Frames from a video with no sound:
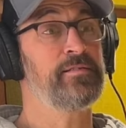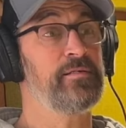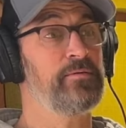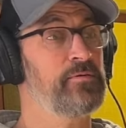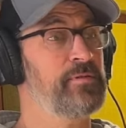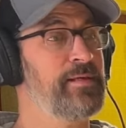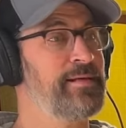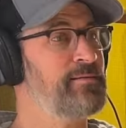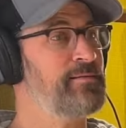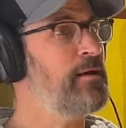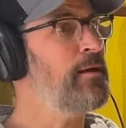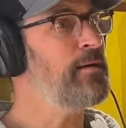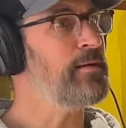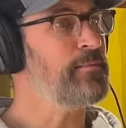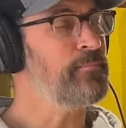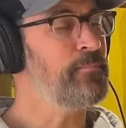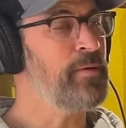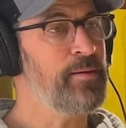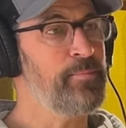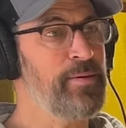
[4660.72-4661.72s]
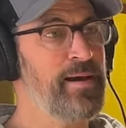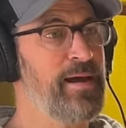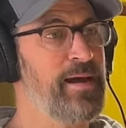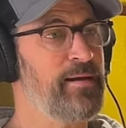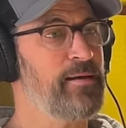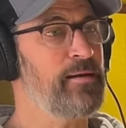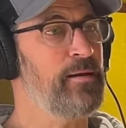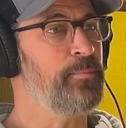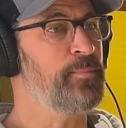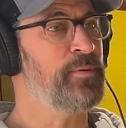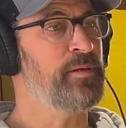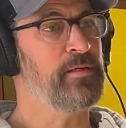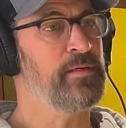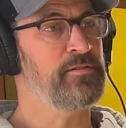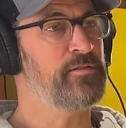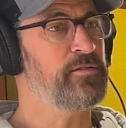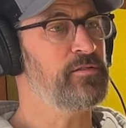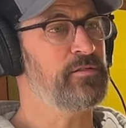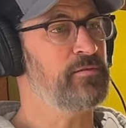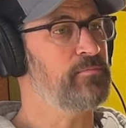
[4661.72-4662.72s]
it would like tighten my back up and it
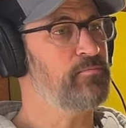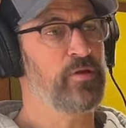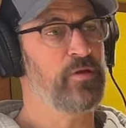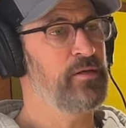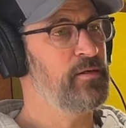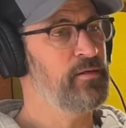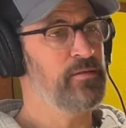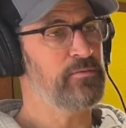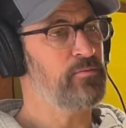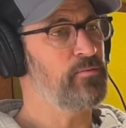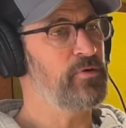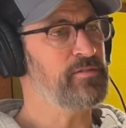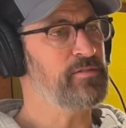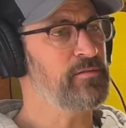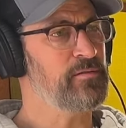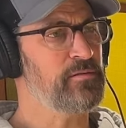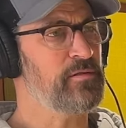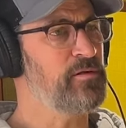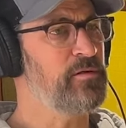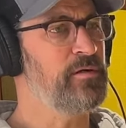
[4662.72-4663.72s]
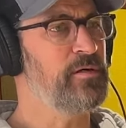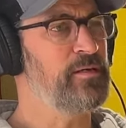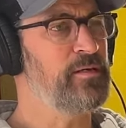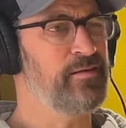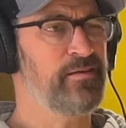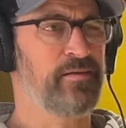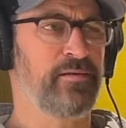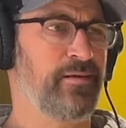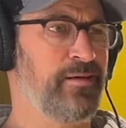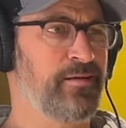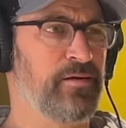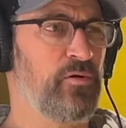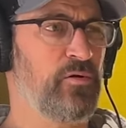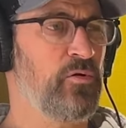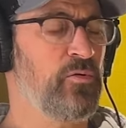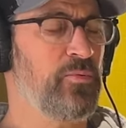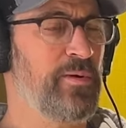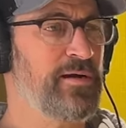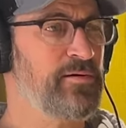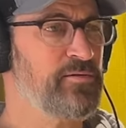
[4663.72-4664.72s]
just wasn't good and, and
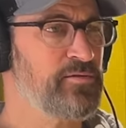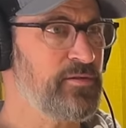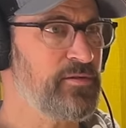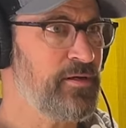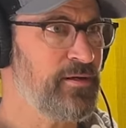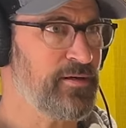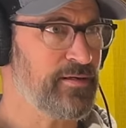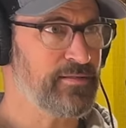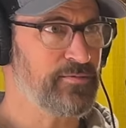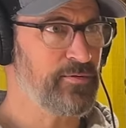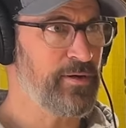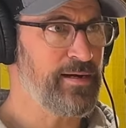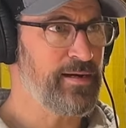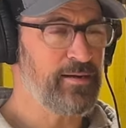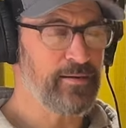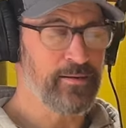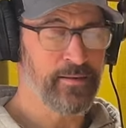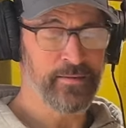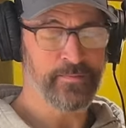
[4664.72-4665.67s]
cold water sucks, right?